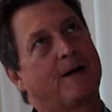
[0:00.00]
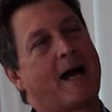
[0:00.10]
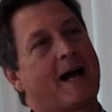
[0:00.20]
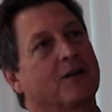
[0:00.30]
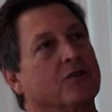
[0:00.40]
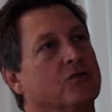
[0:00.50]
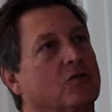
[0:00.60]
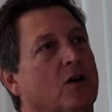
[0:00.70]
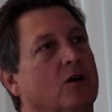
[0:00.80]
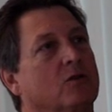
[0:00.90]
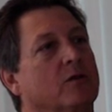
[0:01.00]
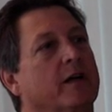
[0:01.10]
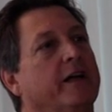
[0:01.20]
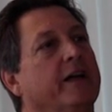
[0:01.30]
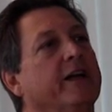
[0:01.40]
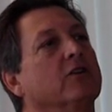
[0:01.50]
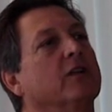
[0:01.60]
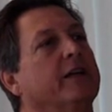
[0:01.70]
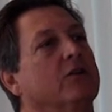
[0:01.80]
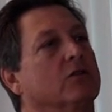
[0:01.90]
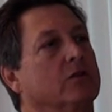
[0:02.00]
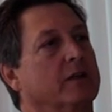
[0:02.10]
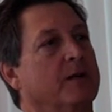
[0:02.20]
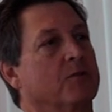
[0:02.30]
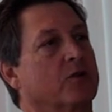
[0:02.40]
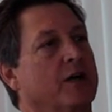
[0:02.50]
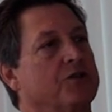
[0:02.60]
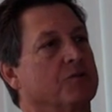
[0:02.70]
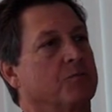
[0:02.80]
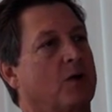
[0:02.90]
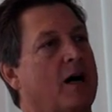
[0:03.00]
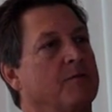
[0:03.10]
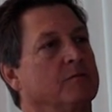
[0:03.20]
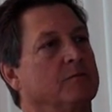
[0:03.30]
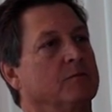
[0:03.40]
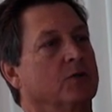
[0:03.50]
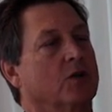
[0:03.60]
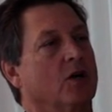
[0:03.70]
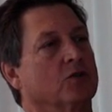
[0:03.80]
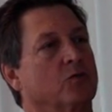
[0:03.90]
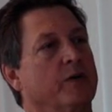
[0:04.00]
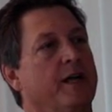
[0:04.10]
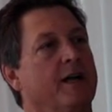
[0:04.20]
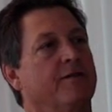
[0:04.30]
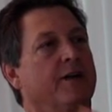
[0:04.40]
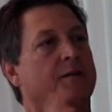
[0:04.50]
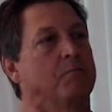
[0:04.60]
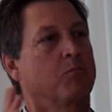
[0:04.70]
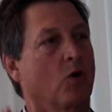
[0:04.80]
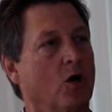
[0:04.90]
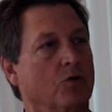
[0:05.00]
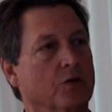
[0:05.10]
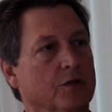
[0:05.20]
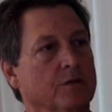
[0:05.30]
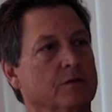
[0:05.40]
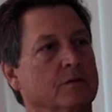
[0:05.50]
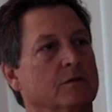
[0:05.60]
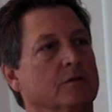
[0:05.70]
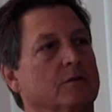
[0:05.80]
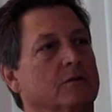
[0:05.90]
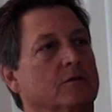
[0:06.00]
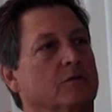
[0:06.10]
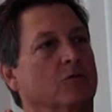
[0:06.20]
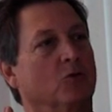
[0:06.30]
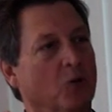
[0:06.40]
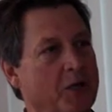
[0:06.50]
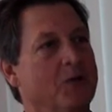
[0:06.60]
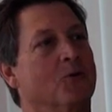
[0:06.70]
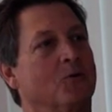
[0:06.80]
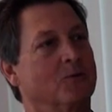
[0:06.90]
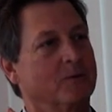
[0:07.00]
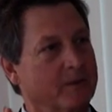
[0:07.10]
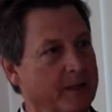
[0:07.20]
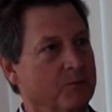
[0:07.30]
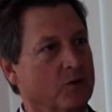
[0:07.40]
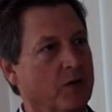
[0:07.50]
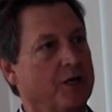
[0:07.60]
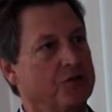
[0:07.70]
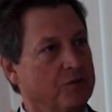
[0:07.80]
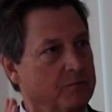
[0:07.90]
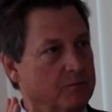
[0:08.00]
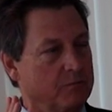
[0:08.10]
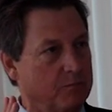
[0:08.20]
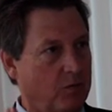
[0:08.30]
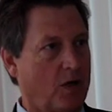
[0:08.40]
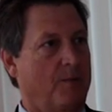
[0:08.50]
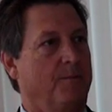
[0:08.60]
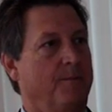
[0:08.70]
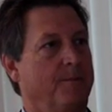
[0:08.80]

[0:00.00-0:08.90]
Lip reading: out of control illegal immigration problem because we have a broken legal immigration problem.